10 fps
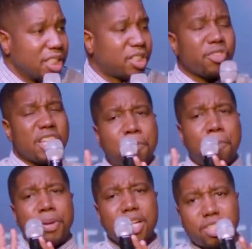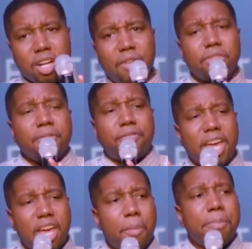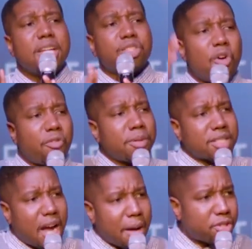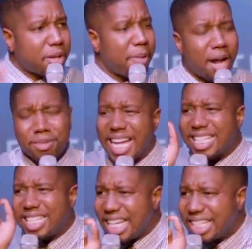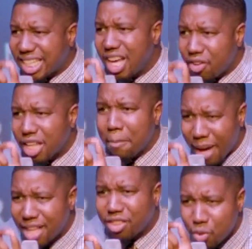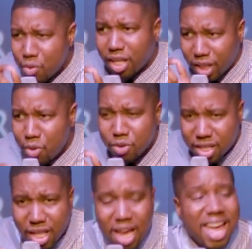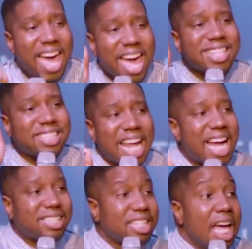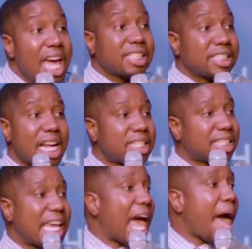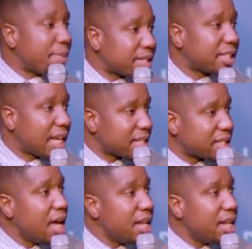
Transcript: So, this picture of the veil being torn from the top to the bottom, that detail that Matthew includes in there, it's not just, it's not just a happenstance